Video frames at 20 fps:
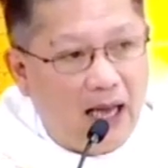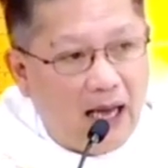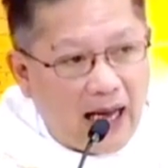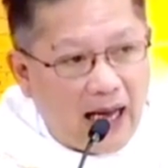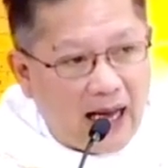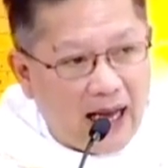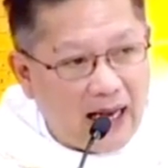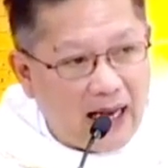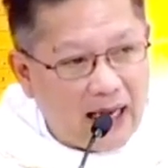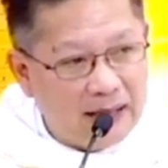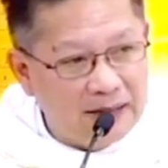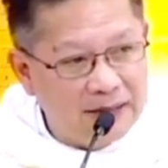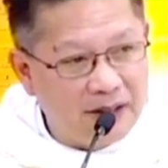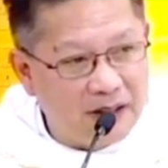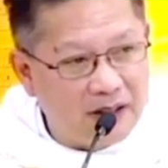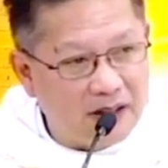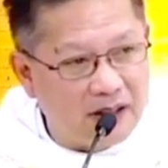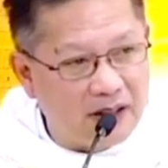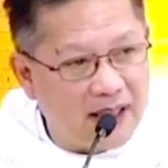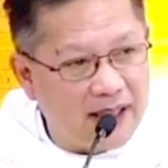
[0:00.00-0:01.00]
Under
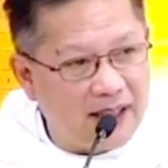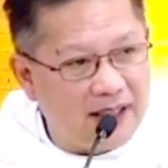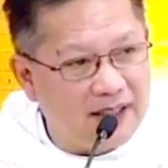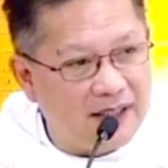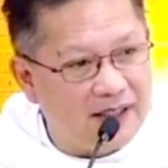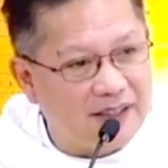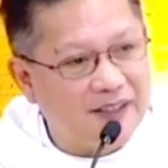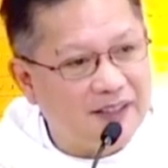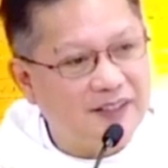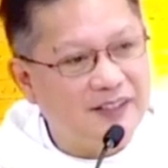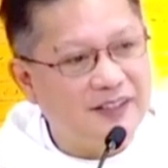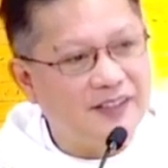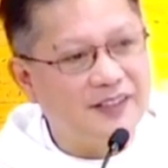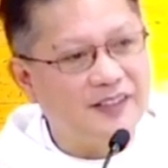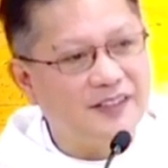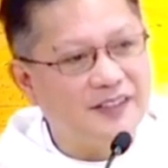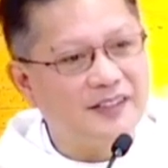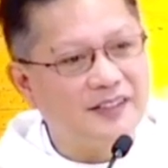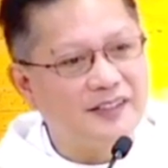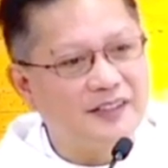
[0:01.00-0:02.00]

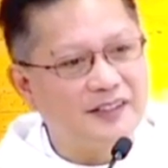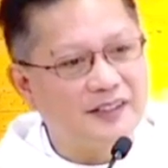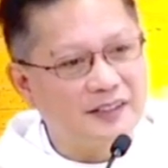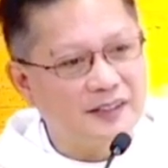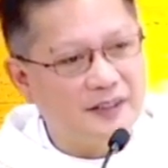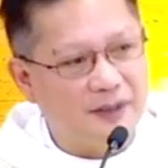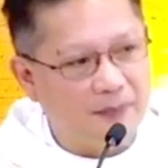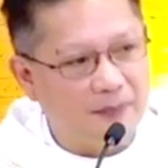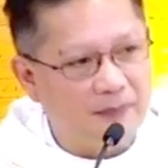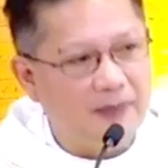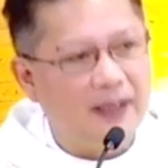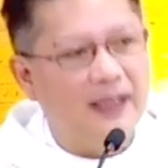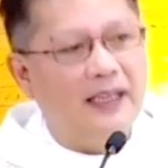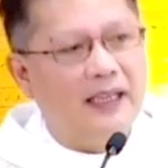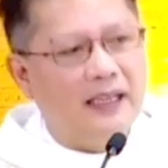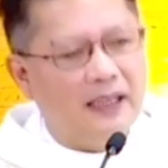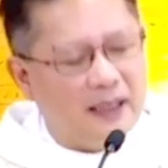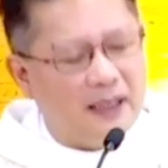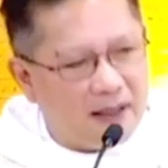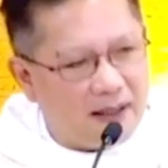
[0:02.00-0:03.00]
grace.
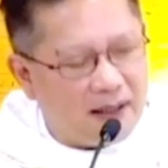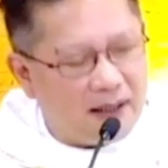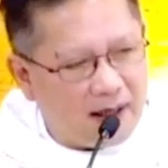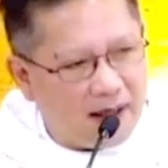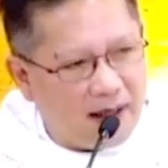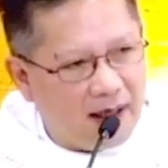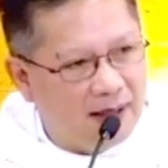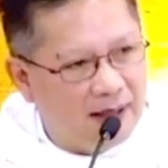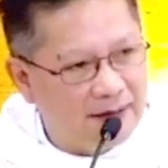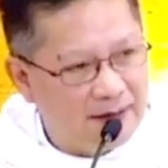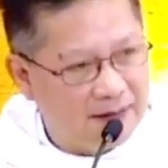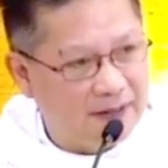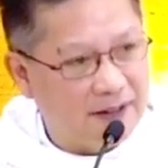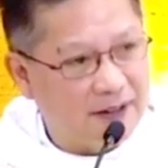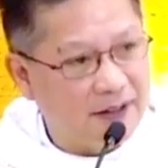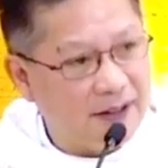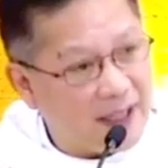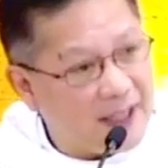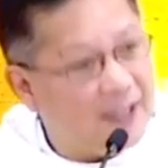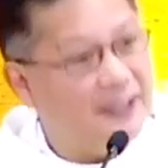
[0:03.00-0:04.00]
Under
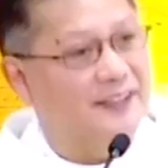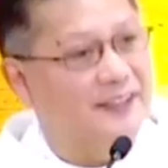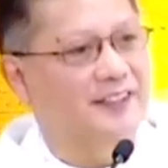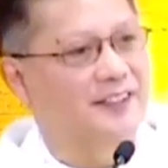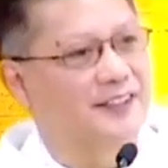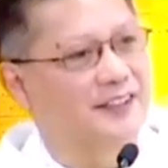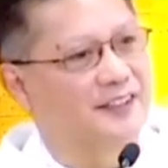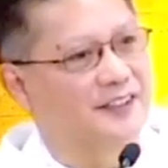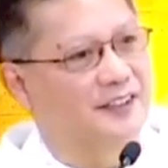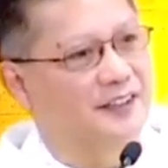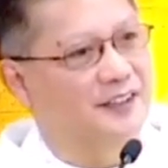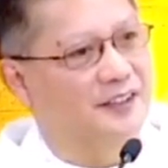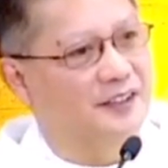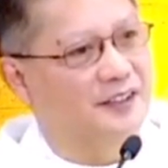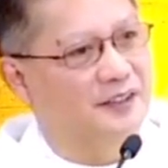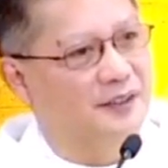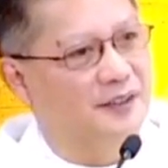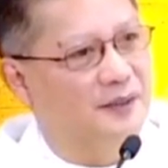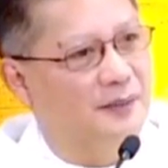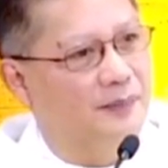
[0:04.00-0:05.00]
grace.
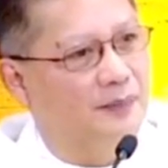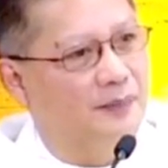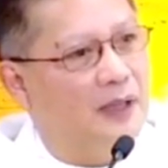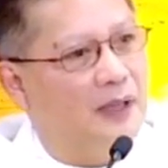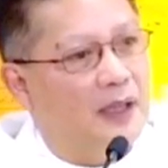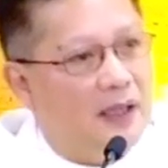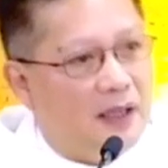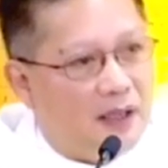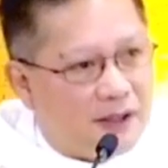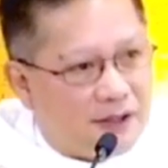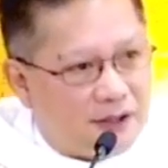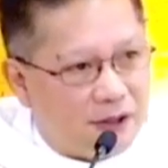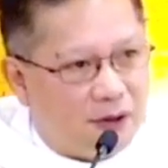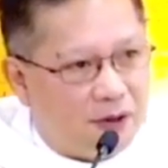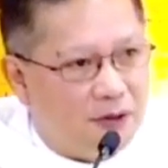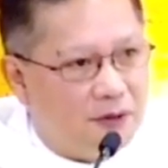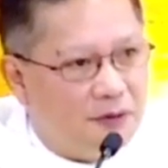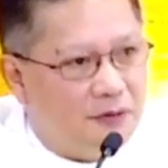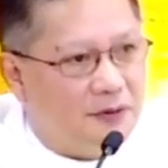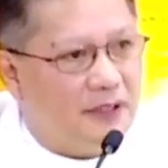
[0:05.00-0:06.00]

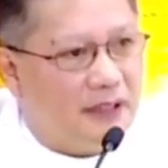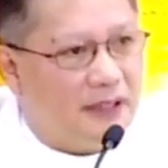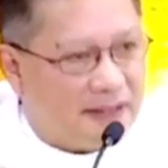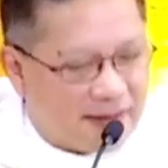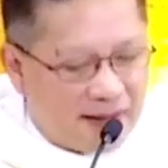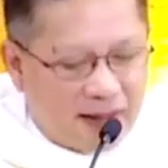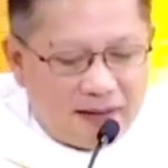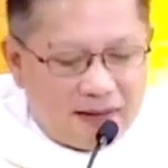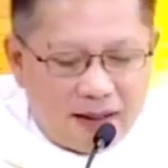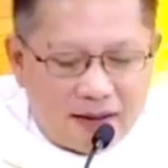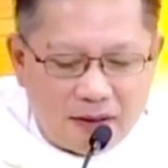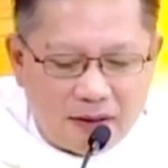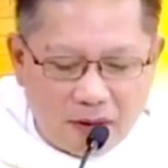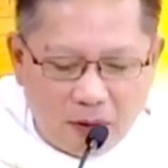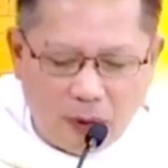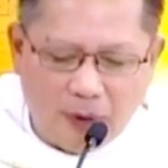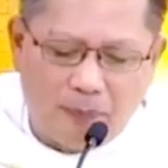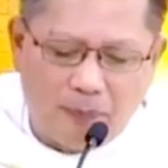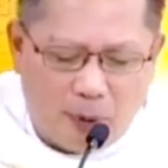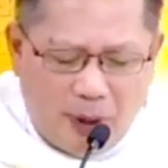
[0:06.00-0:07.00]
So it's not that
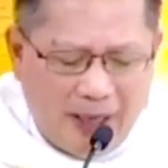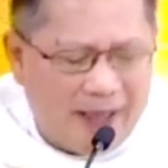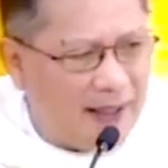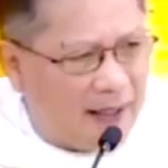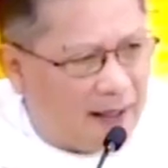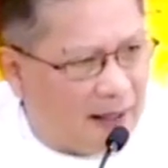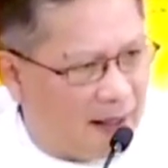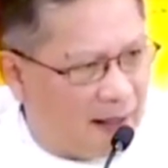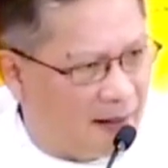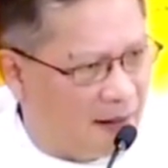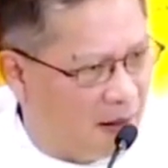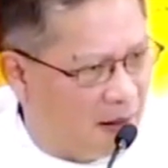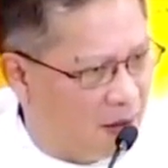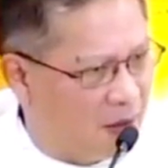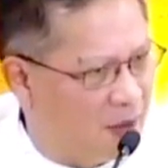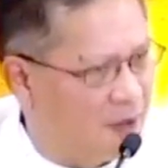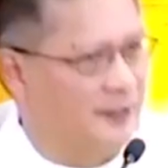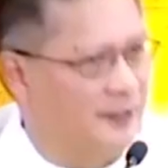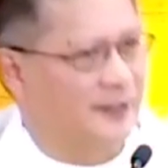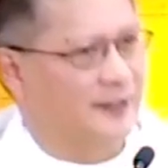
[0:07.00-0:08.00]
we're breaking any
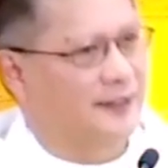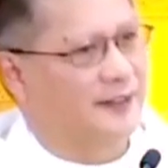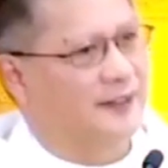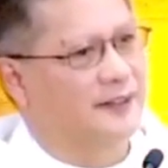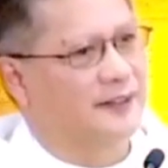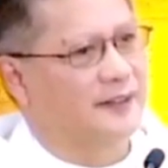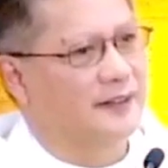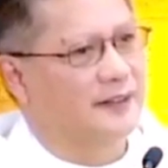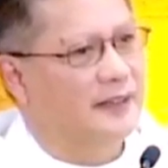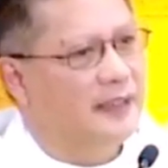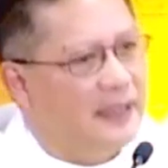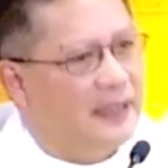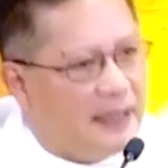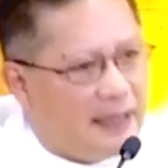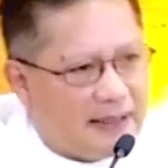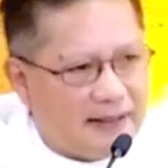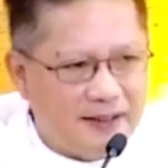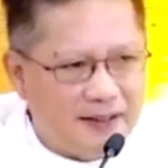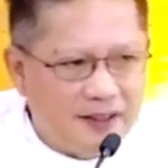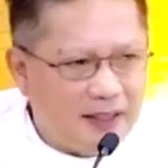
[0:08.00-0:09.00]
laws.
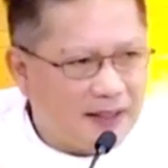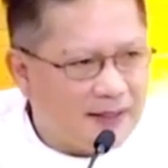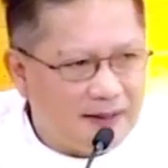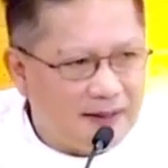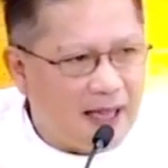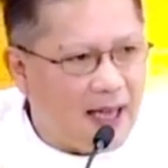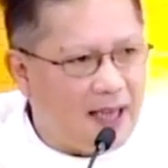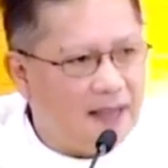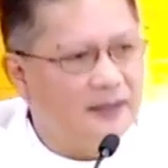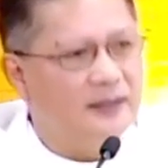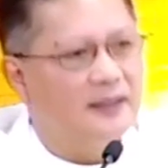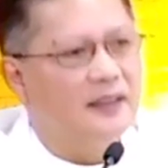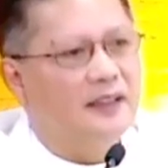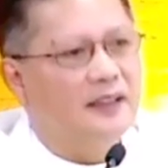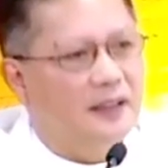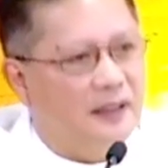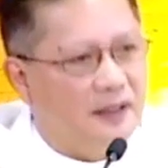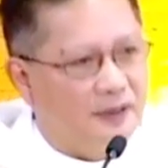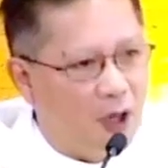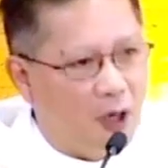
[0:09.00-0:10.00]
It's just
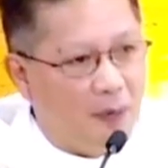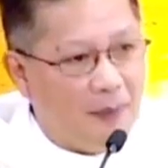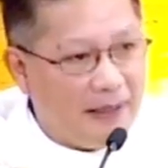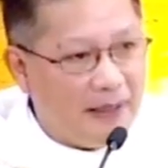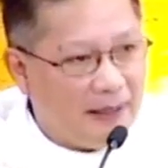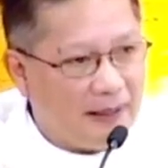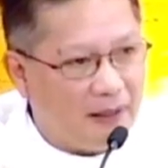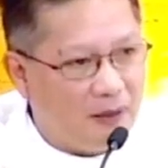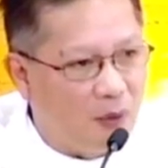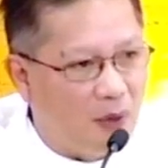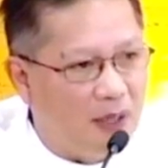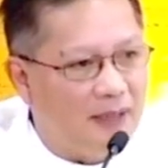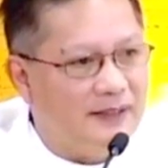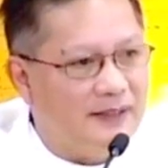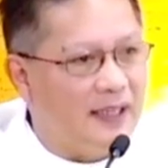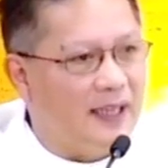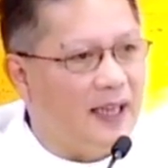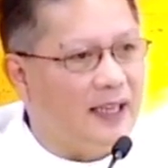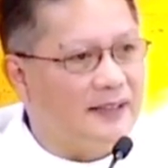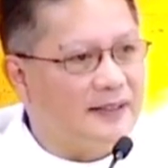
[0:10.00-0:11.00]
that Dominic wants
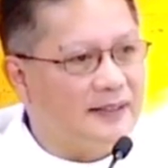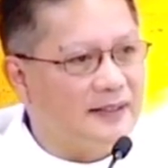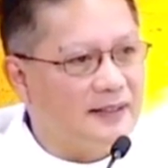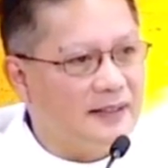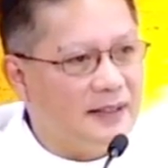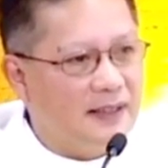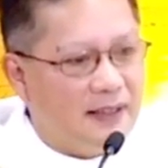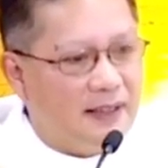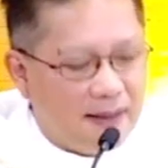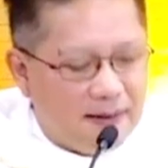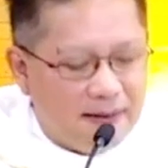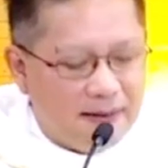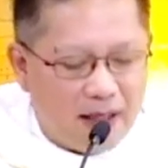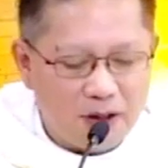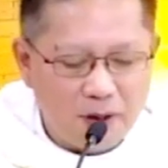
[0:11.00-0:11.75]
us not to be